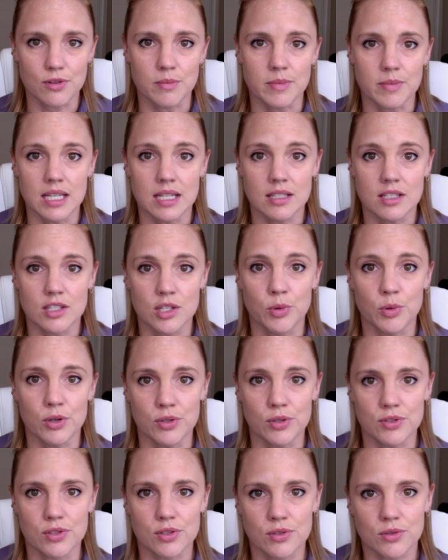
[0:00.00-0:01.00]
me to
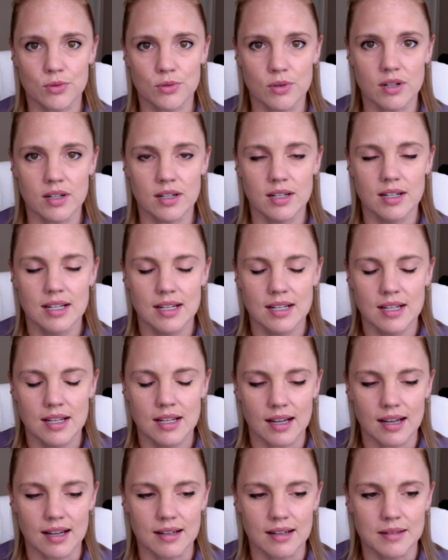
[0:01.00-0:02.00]
produce a score.
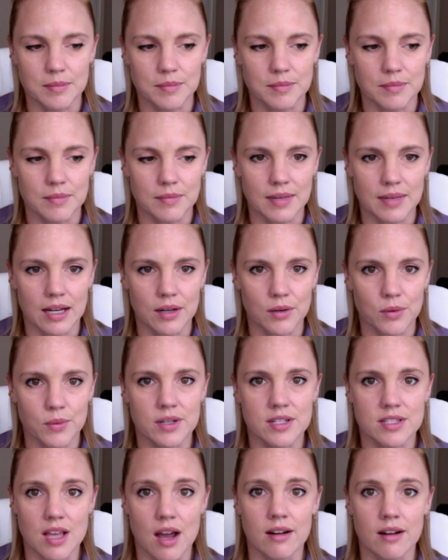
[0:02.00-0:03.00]
Now, what
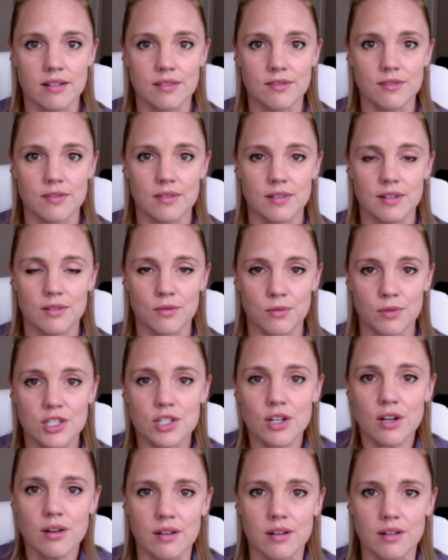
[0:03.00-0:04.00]
is our
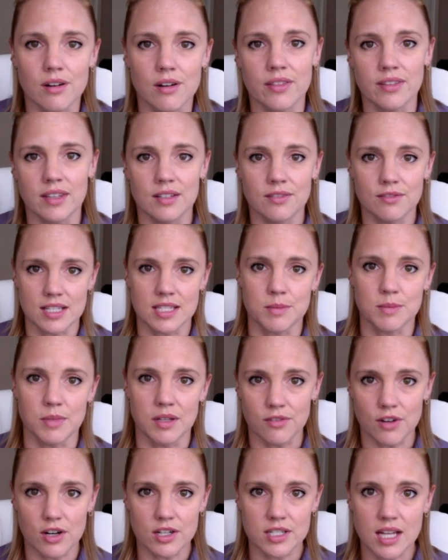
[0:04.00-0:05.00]
return on the investment
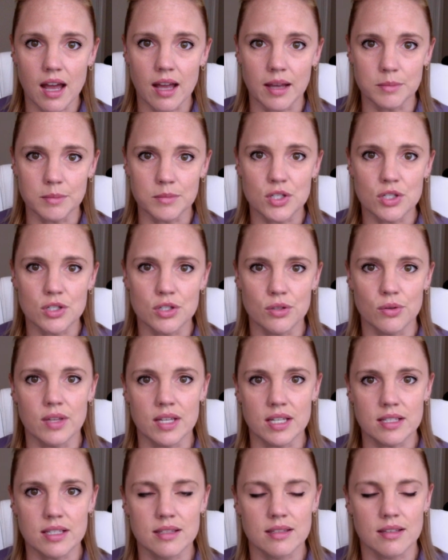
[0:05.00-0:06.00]
of our time to do
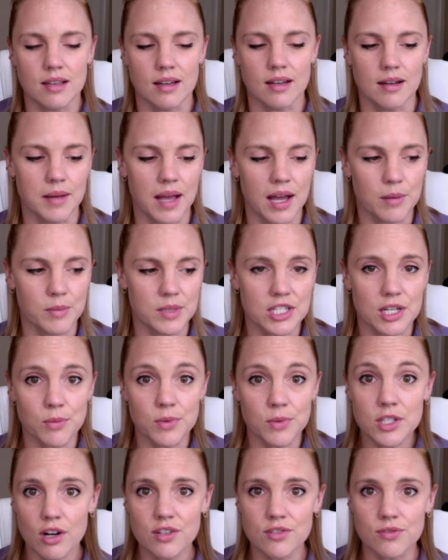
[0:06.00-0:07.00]
this? How much can we
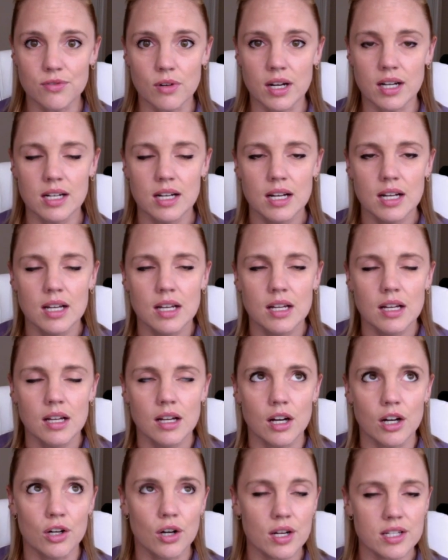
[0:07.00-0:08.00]
charge for it?
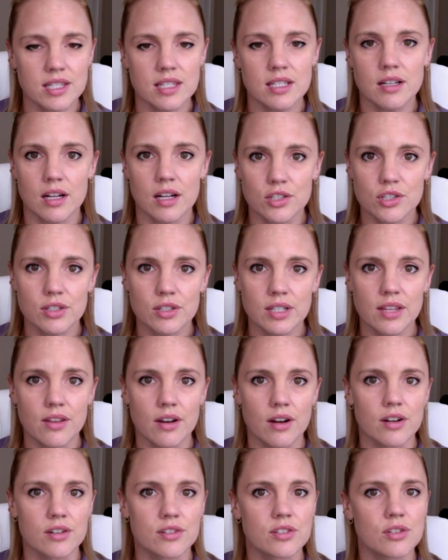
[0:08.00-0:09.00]
Across the country, there
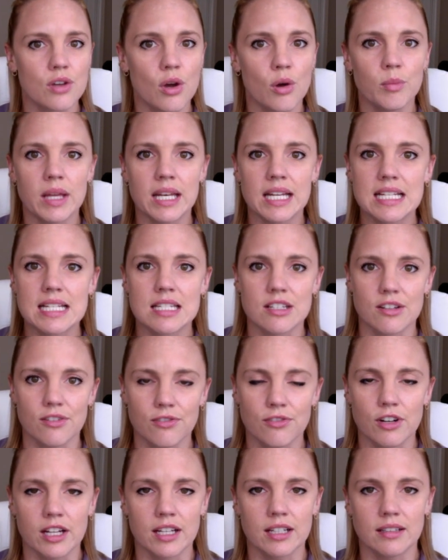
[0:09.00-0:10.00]
are so many
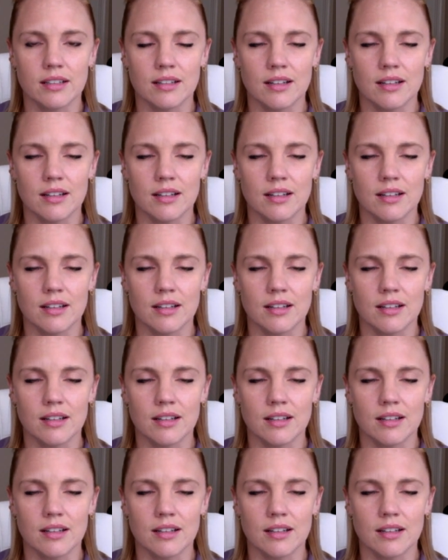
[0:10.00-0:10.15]
different